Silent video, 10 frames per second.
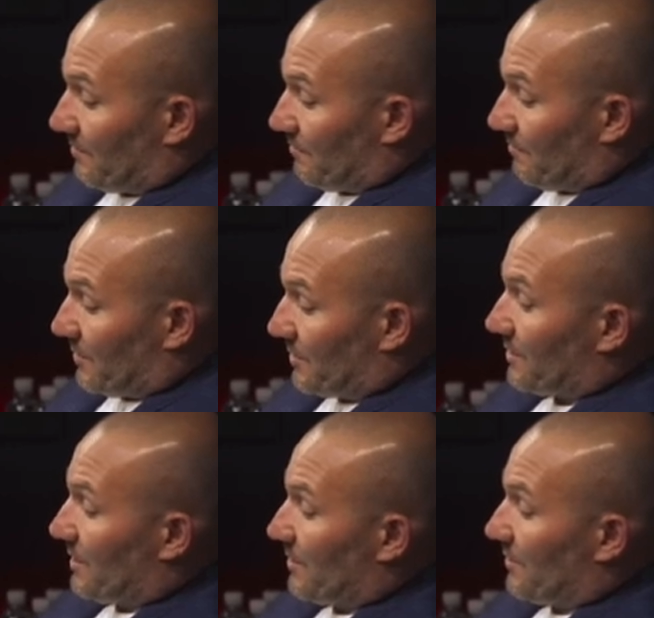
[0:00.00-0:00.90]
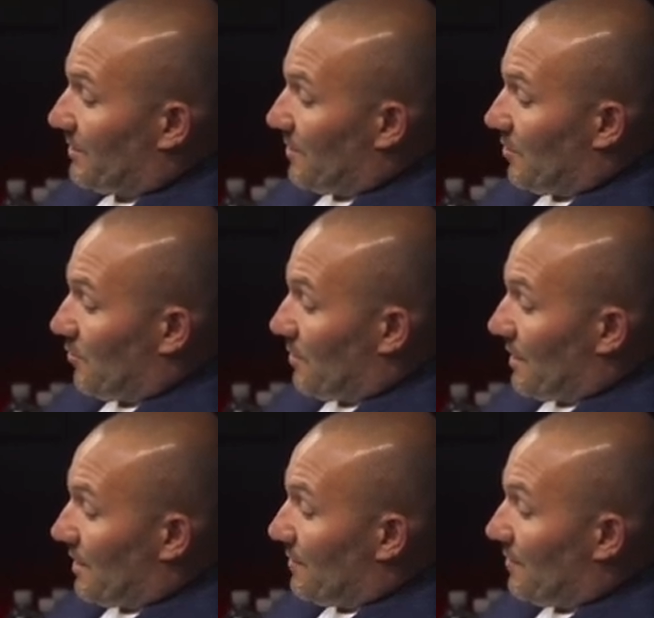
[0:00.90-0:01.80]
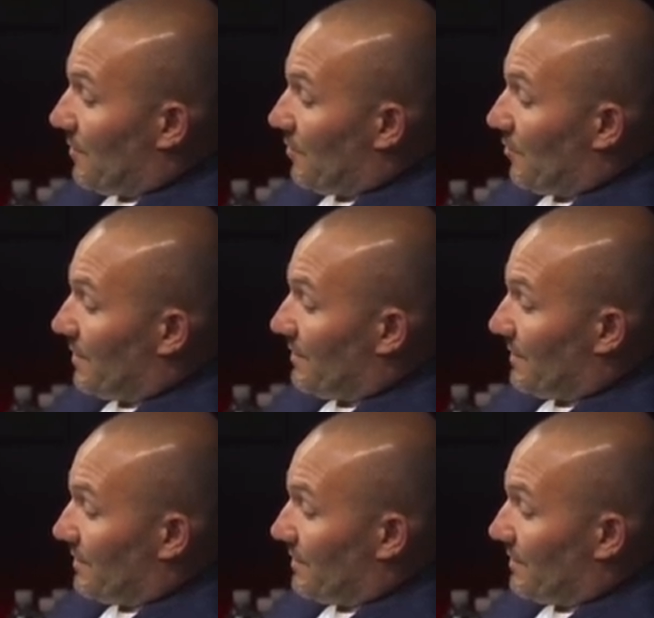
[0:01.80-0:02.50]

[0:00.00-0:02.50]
Just let her know, though, that